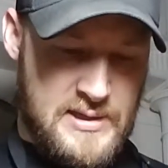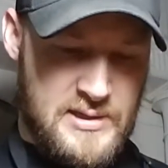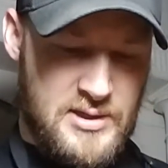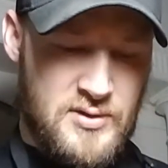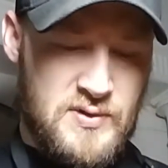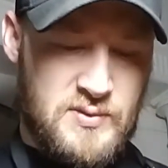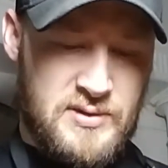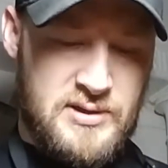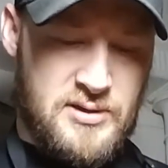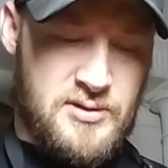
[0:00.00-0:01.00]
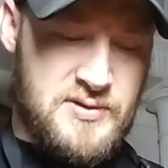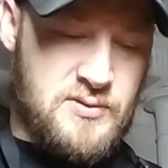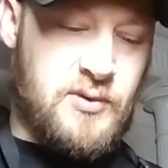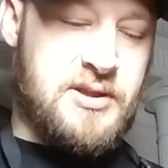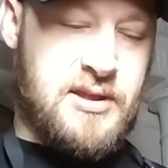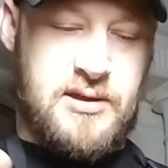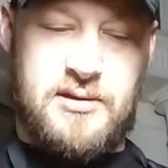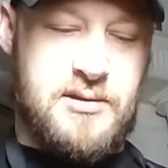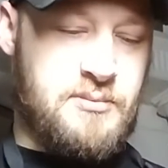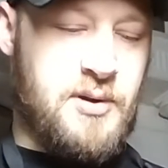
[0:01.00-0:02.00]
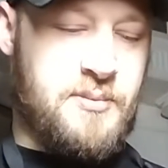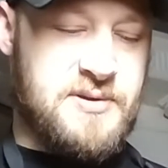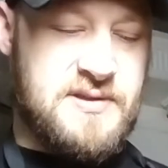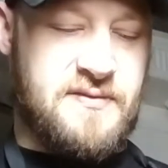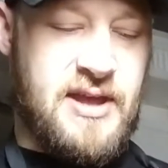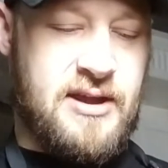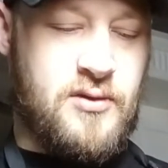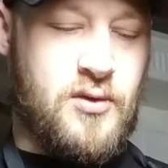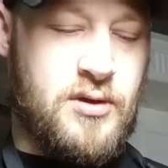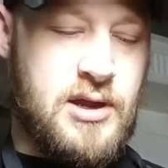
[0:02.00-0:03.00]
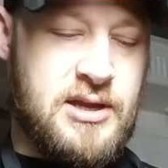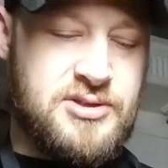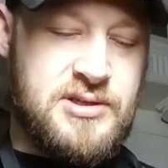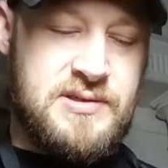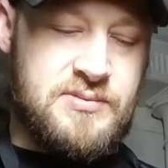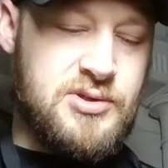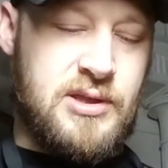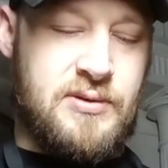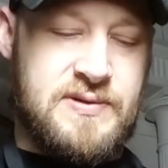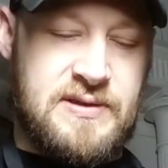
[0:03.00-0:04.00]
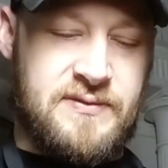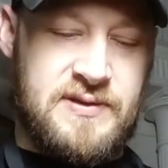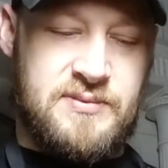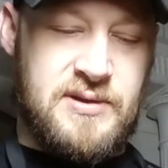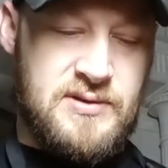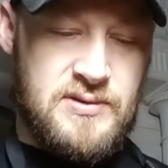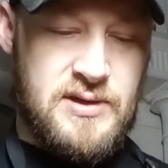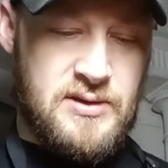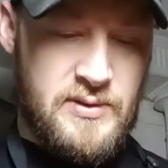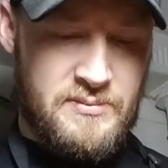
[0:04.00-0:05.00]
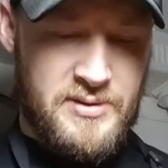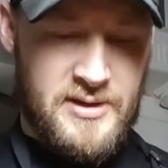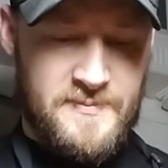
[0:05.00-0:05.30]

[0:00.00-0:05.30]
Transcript: use one of those, or what the purpose of that cord notch is. I'm sure that was self-explanatory anyway, but